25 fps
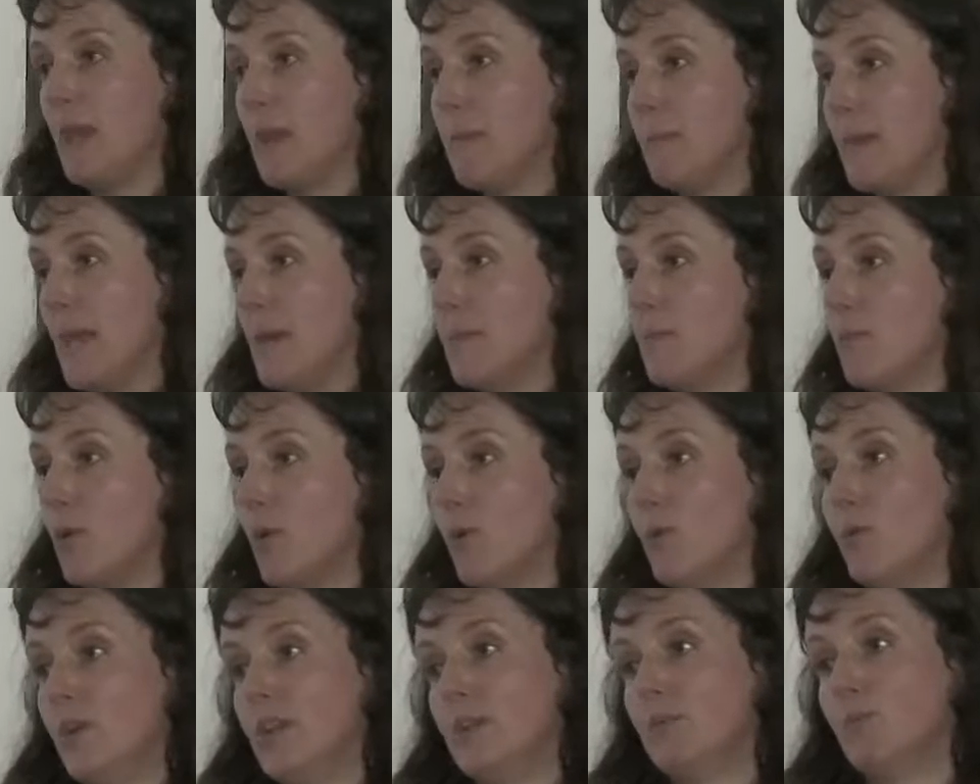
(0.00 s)
my
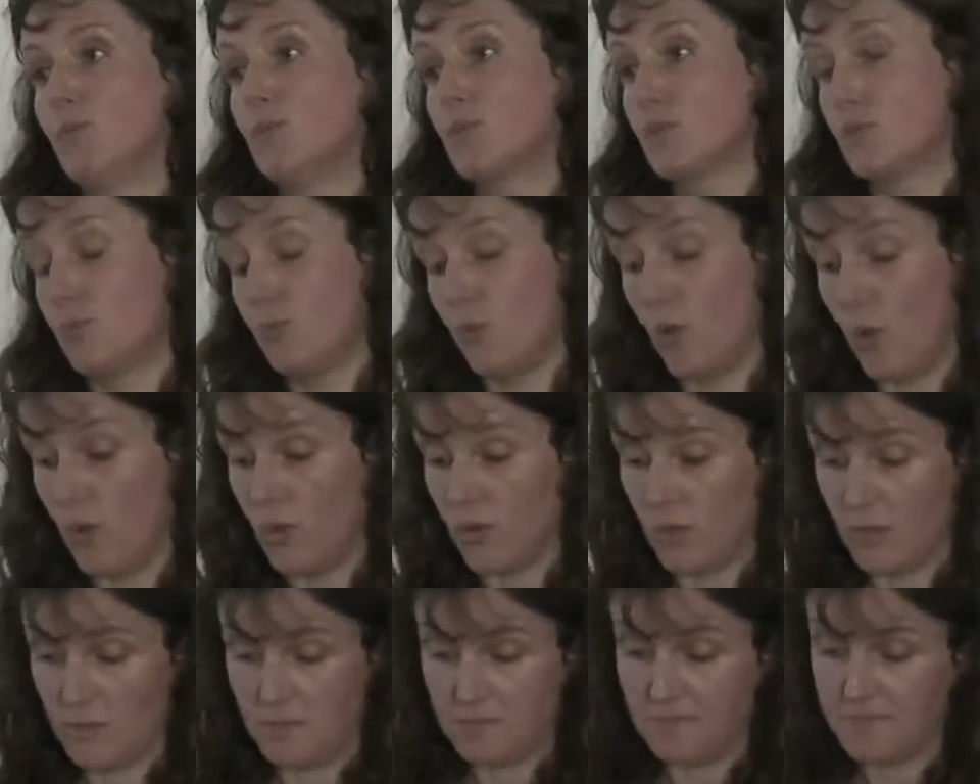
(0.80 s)
memory was
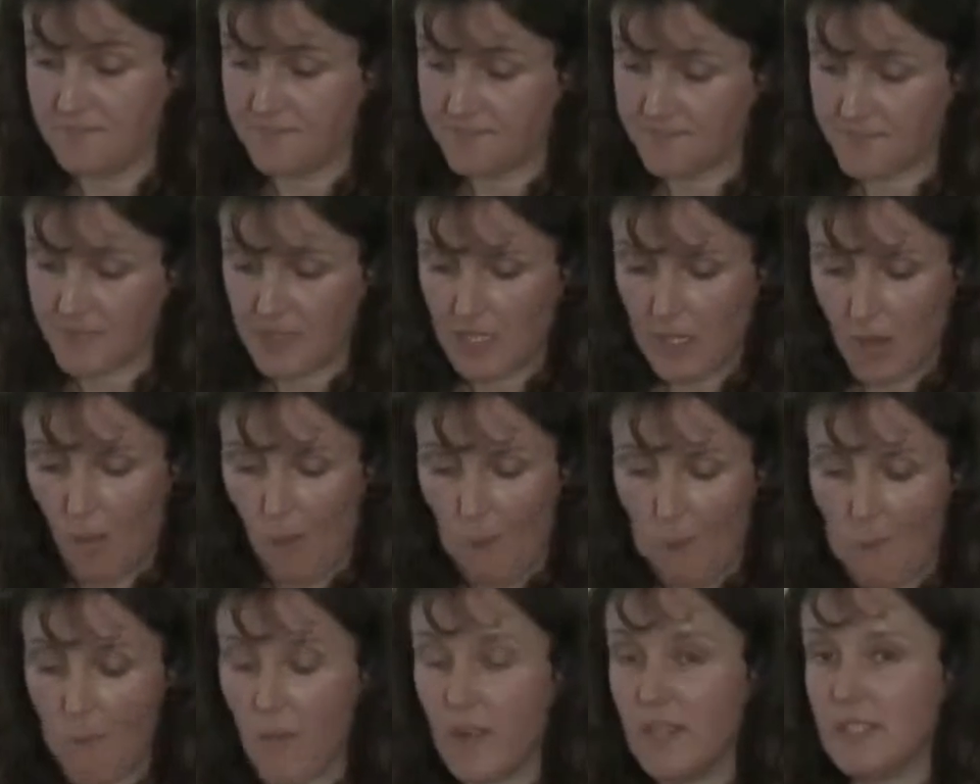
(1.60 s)
wrong.
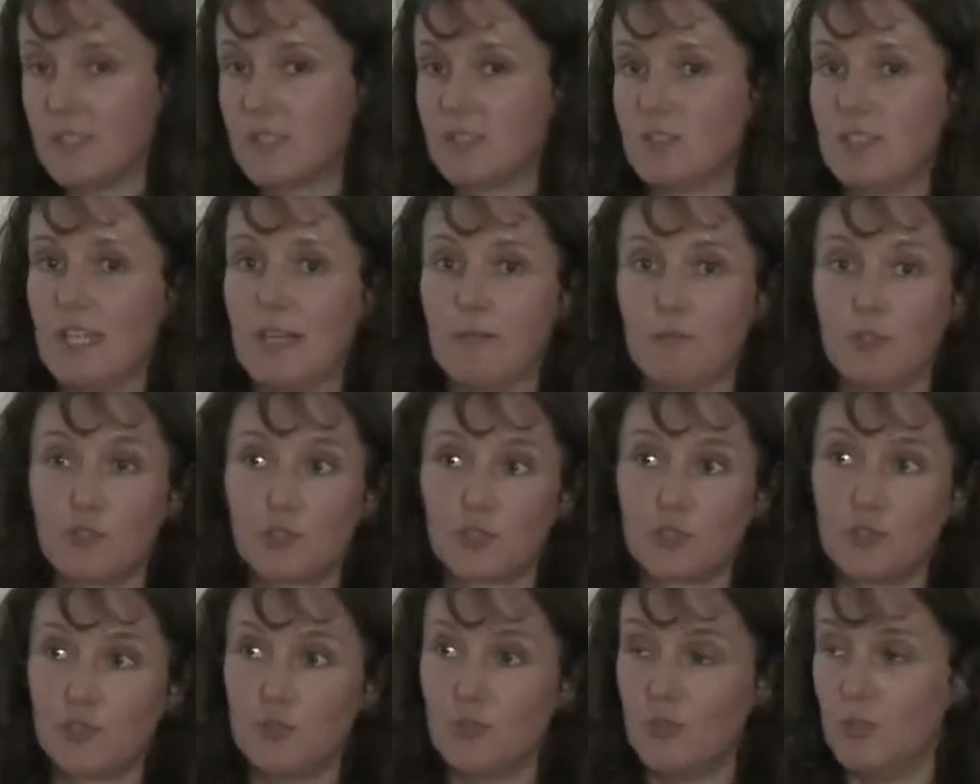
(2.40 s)
It's
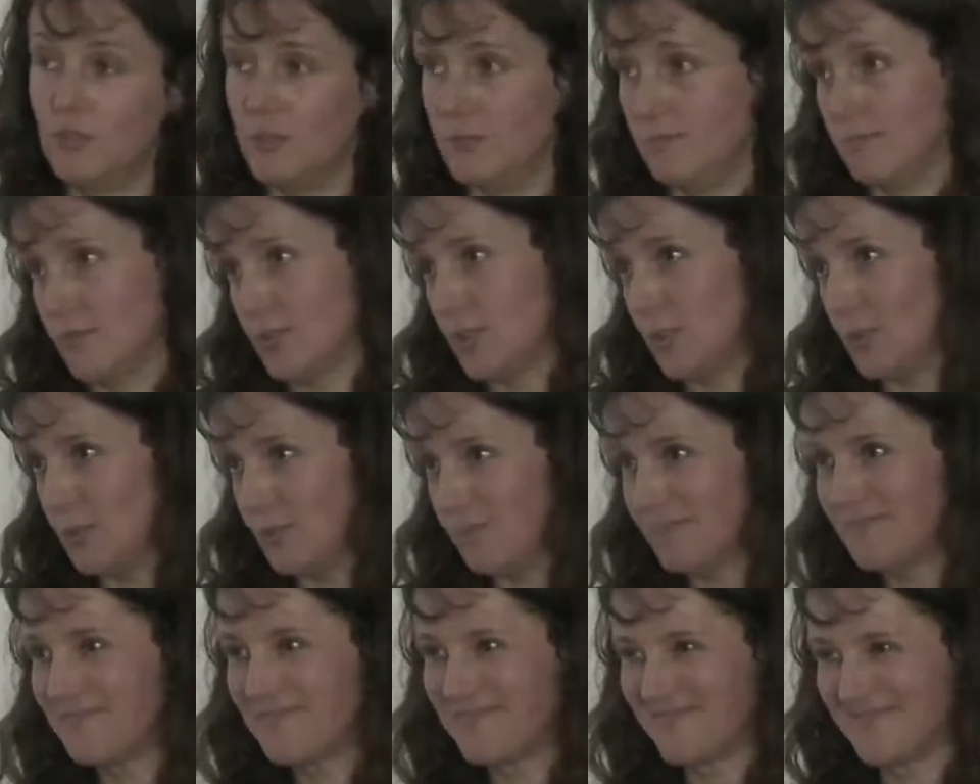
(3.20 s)
never sure,
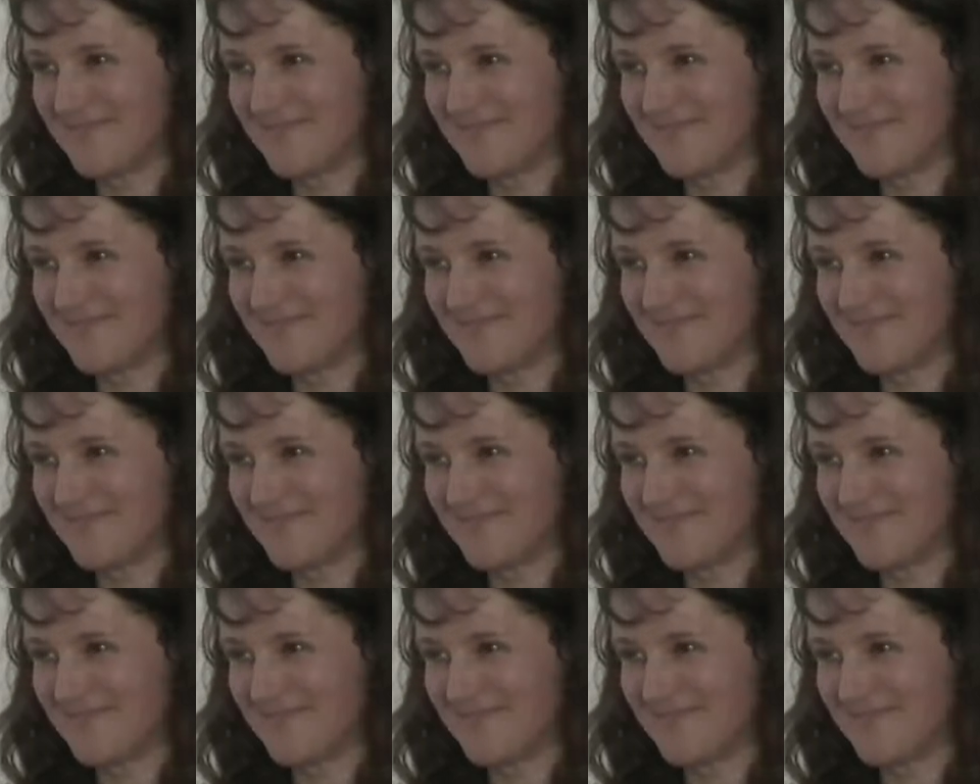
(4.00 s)
so.